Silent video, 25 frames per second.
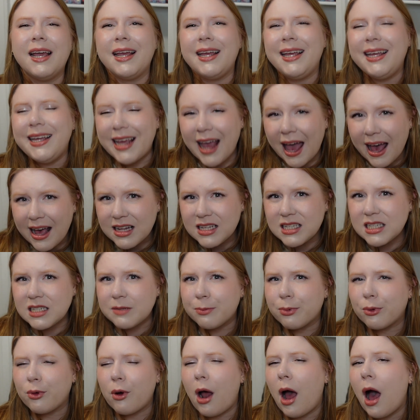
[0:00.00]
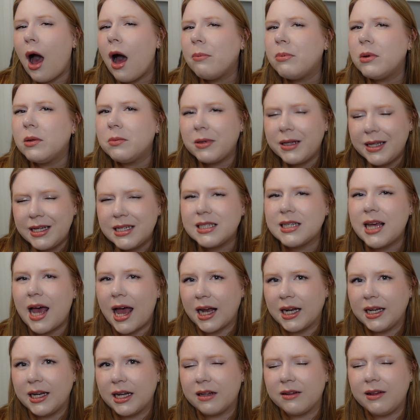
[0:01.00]
Yes, probably
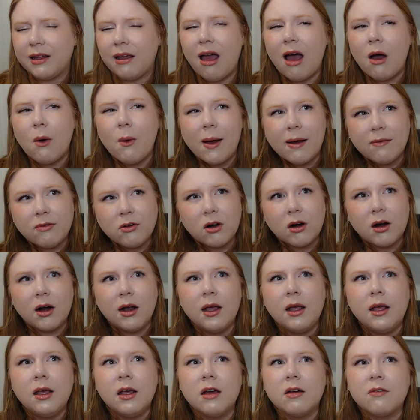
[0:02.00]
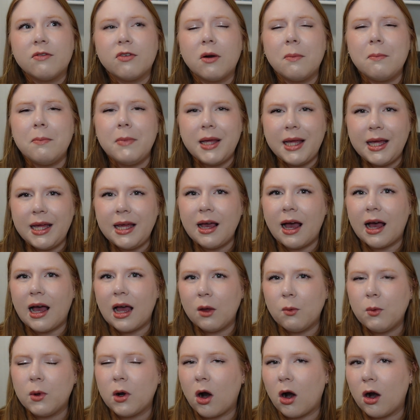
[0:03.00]
technically. However, for me, I
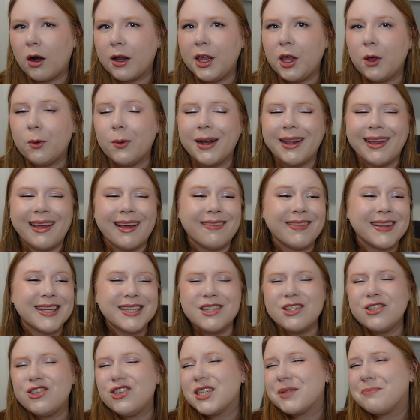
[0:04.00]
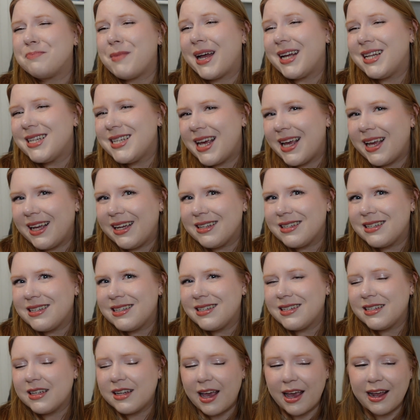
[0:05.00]
would argue, and again, this is just my
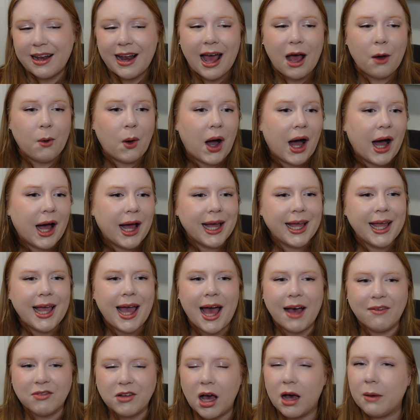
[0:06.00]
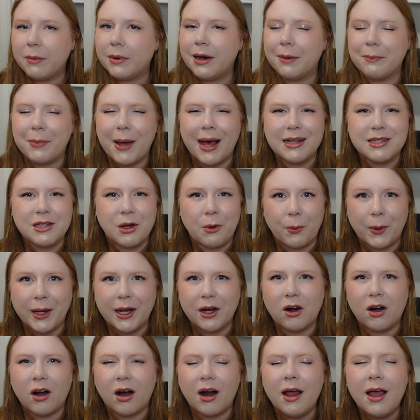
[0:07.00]
taste and how I have come up as a
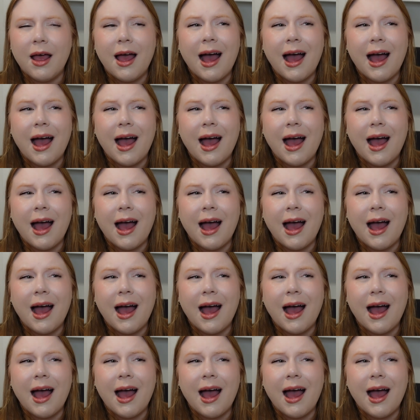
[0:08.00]
reader,